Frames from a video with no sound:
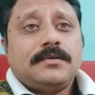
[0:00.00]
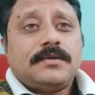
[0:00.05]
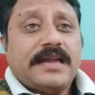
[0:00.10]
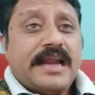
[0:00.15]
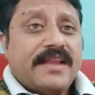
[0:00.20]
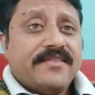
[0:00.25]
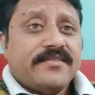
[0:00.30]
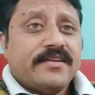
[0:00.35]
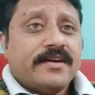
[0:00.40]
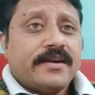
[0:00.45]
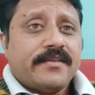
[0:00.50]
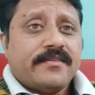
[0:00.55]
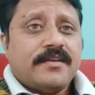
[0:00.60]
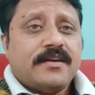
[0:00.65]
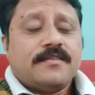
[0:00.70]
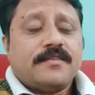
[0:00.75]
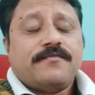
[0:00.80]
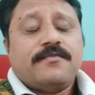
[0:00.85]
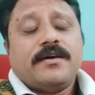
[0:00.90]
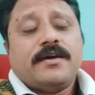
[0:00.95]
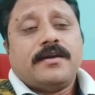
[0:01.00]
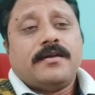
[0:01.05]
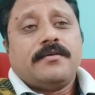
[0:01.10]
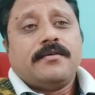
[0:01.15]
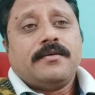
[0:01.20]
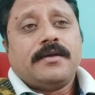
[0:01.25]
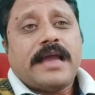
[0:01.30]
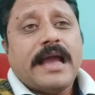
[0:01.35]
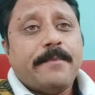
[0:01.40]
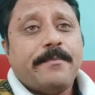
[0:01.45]
transit result
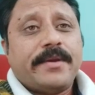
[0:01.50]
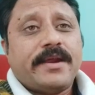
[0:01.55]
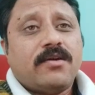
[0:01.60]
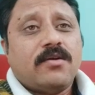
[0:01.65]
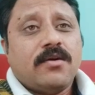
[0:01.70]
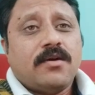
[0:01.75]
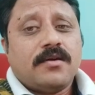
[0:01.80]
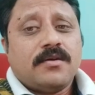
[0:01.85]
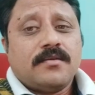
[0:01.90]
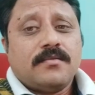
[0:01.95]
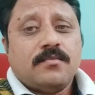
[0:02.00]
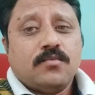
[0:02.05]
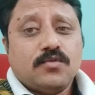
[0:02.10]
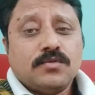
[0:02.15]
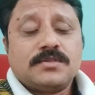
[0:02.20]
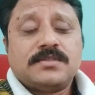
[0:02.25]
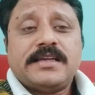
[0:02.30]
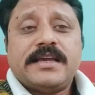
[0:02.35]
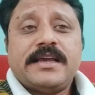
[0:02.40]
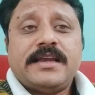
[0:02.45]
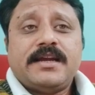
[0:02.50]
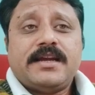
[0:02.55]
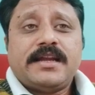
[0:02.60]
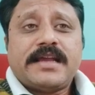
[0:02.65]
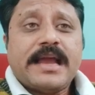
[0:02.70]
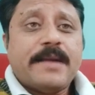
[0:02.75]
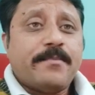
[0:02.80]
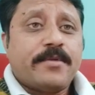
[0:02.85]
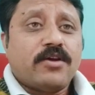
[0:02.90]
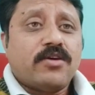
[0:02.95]
for Capricorn moon sign and
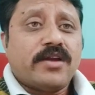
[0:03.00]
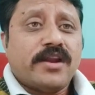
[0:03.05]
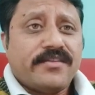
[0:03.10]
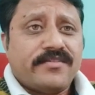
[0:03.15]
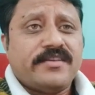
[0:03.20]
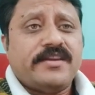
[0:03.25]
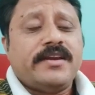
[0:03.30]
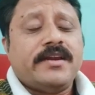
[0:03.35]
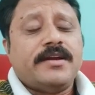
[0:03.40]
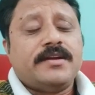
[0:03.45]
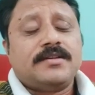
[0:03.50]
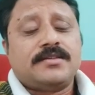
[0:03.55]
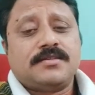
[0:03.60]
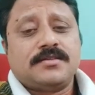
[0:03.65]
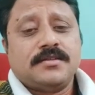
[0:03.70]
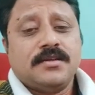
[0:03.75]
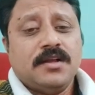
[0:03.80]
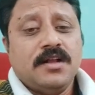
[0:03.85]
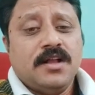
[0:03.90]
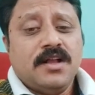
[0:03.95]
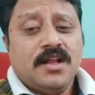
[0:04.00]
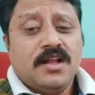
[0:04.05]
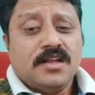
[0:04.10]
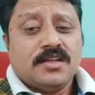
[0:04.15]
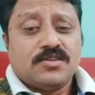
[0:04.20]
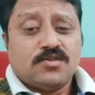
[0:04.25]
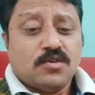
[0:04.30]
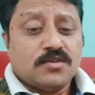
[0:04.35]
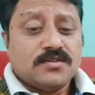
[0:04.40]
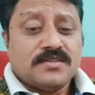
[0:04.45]
Capricorn ascendant.
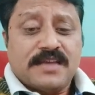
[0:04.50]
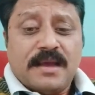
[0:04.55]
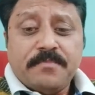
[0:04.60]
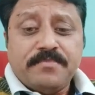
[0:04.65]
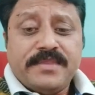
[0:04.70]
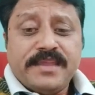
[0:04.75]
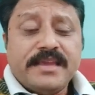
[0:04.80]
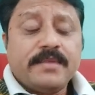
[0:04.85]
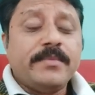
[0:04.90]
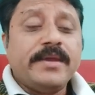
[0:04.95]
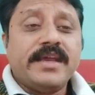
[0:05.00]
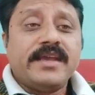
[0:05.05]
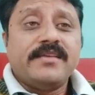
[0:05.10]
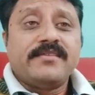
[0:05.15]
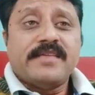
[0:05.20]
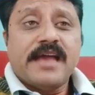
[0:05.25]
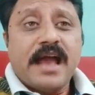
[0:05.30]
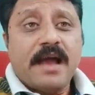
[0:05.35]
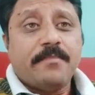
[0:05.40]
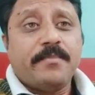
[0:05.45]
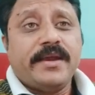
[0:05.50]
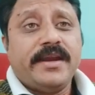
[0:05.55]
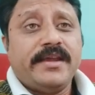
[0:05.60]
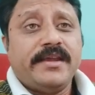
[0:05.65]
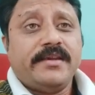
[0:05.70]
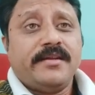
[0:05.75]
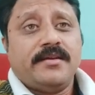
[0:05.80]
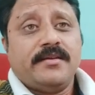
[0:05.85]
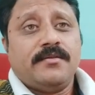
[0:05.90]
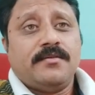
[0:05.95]
So something big is
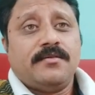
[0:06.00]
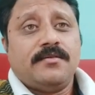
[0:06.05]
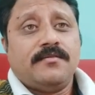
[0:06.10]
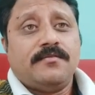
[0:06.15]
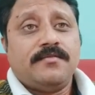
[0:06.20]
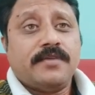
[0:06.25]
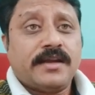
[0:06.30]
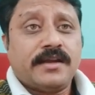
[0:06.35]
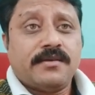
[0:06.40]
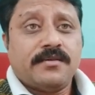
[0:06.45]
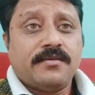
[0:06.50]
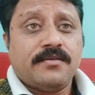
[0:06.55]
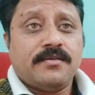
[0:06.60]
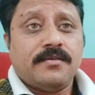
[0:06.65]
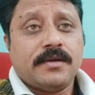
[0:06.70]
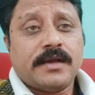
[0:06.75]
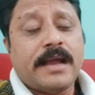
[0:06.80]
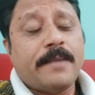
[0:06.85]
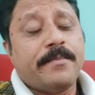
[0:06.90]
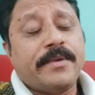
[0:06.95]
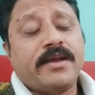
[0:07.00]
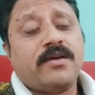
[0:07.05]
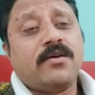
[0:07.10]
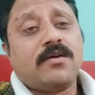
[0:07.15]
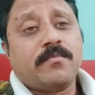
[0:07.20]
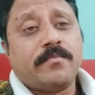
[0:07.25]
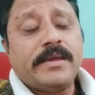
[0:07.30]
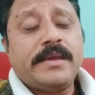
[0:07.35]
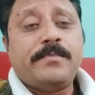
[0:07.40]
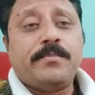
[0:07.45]
happening for
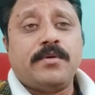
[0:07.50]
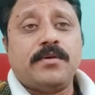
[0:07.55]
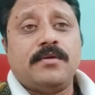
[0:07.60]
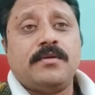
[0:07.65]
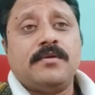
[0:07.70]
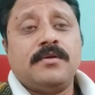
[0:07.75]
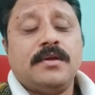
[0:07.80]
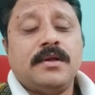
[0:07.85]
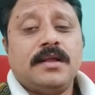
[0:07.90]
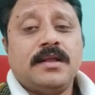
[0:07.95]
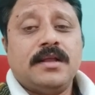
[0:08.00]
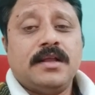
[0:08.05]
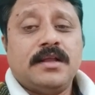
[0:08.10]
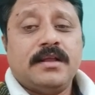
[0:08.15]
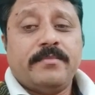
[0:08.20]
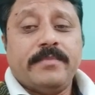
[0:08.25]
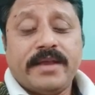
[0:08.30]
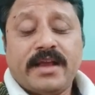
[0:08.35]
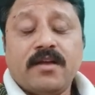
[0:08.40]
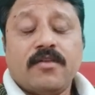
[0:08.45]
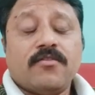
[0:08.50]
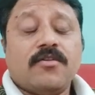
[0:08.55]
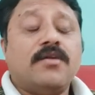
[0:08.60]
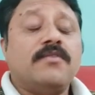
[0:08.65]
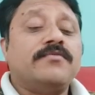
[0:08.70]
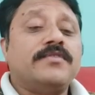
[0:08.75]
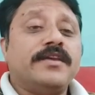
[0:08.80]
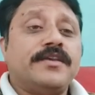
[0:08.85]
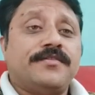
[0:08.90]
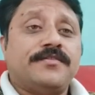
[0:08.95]
Capricorn people because
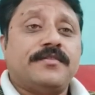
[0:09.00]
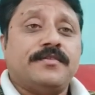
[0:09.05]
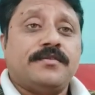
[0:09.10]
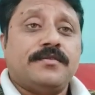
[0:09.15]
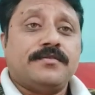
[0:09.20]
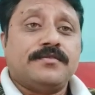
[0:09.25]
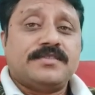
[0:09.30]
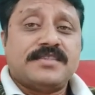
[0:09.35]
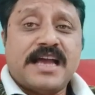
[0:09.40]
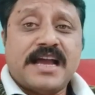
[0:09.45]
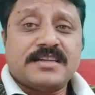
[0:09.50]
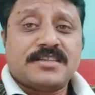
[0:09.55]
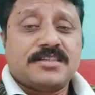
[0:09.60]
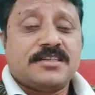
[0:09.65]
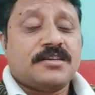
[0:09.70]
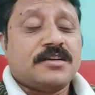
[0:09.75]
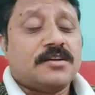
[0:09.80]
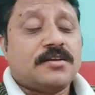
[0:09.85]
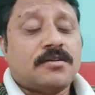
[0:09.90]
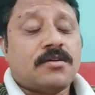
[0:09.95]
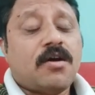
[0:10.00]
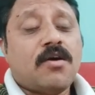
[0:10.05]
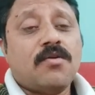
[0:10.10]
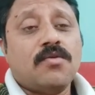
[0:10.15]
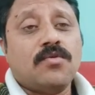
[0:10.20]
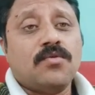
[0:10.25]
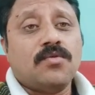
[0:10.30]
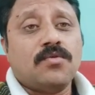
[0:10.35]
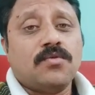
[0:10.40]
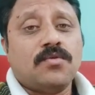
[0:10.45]
of this Saturn and
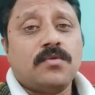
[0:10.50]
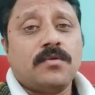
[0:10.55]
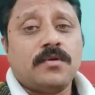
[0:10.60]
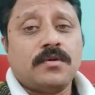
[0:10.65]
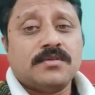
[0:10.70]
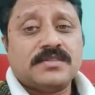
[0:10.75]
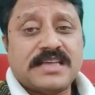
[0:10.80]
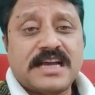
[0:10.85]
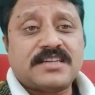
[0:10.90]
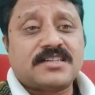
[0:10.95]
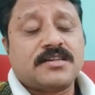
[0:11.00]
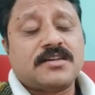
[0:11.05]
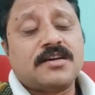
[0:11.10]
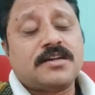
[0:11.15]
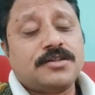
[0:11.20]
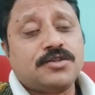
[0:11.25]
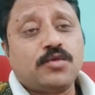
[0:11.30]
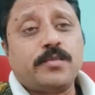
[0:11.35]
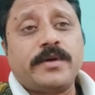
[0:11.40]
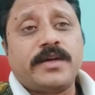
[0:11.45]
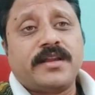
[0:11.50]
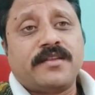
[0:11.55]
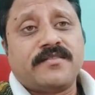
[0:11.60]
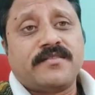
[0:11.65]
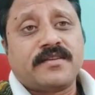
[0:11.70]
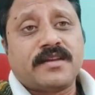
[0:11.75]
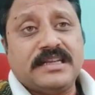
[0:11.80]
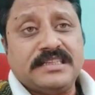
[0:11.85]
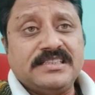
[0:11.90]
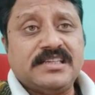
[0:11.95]
Rahu, Saturn and
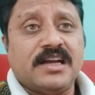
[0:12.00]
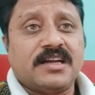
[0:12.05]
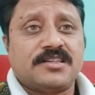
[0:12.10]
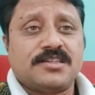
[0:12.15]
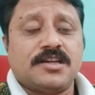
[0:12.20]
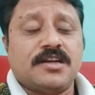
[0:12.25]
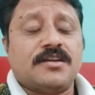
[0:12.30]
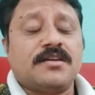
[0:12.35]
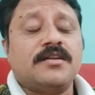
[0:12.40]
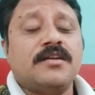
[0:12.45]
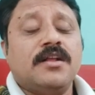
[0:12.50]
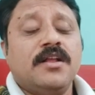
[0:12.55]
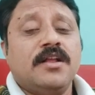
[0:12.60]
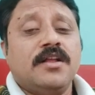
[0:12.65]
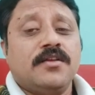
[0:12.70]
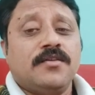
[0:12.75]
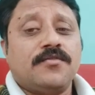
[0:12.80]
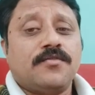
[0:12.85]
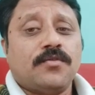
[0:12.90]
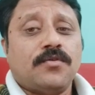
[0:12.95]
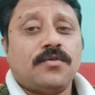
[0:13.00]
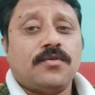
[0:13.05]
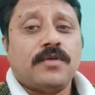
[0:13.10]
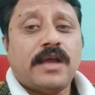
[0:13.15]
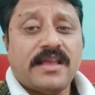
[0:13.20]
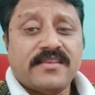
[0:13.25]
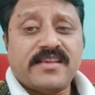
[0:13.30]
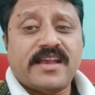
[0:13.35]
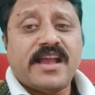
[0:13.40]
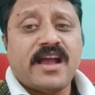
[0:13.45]
Jupiter's conjunction. So
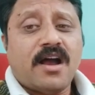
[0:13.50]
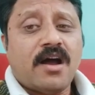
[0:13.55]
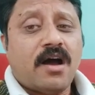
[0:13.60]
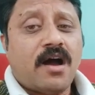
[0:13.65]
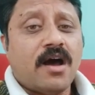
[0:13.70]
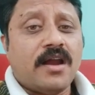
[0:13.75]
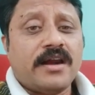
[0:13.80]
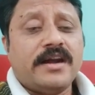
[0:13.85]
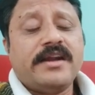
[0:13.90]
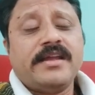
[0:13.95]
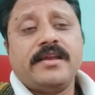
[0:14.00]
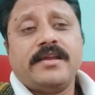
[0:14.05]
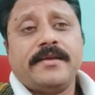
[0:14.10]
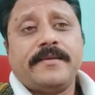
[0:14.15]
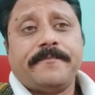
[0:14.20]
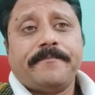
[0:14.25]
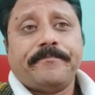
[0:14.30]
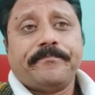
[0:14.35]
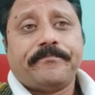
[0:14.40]
as I already